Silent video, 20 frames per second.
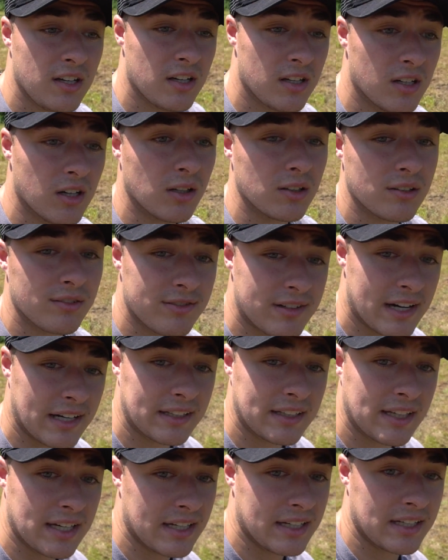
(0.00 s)
you know, the
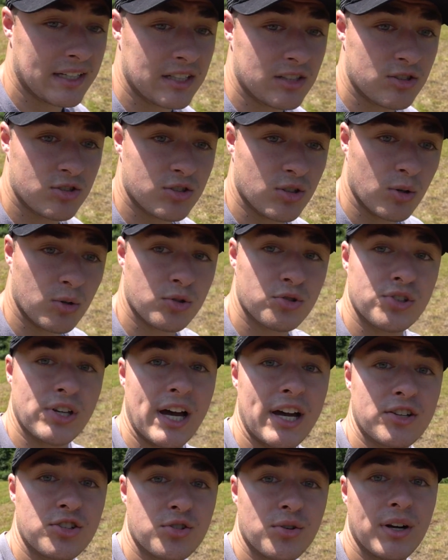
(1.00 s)
fact that it gets so
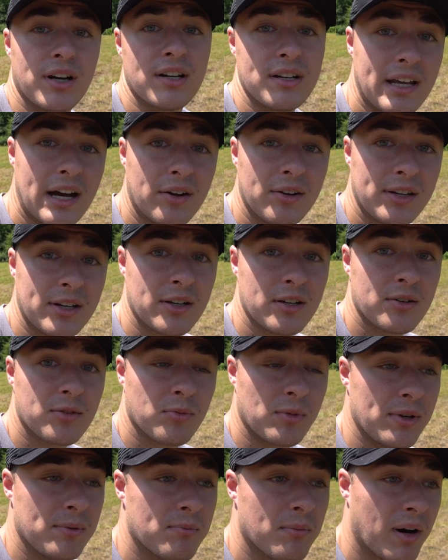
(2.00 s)
saturated down here,
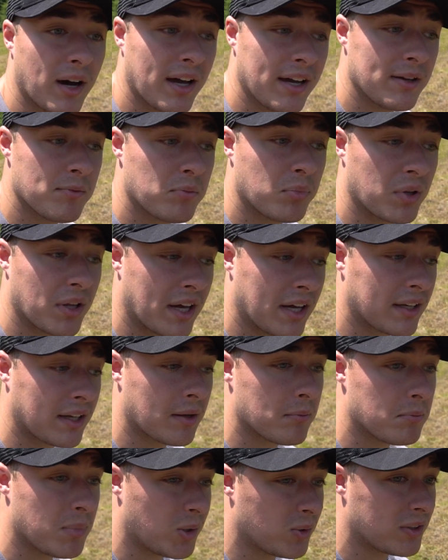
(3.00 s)
we might plan
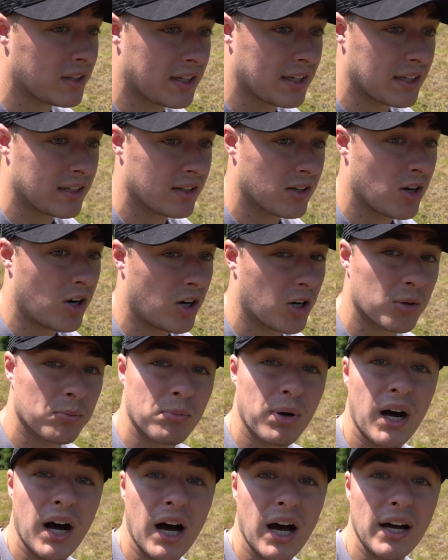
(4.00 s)
on building our
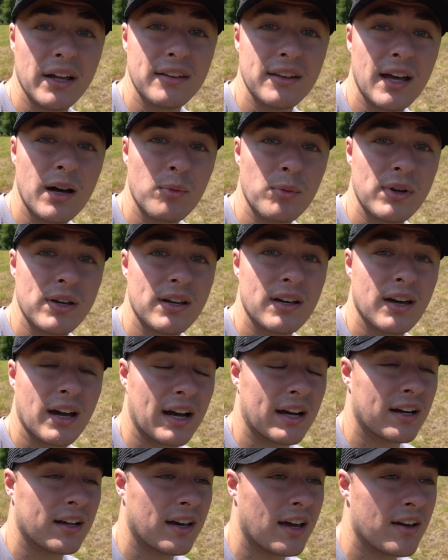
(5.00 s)
pond that we
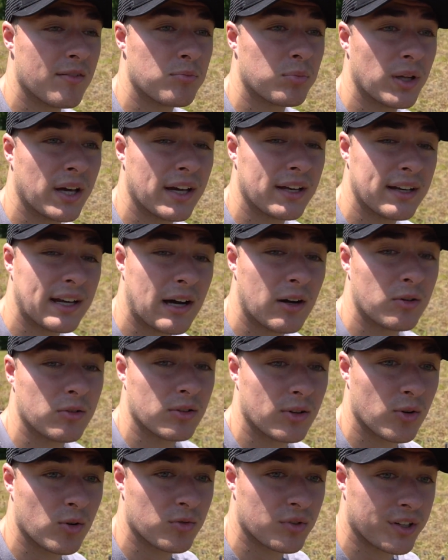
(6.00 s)
kind of have planned out
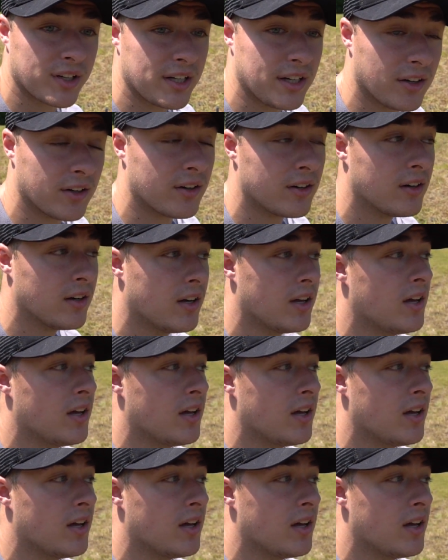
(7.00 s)
over here.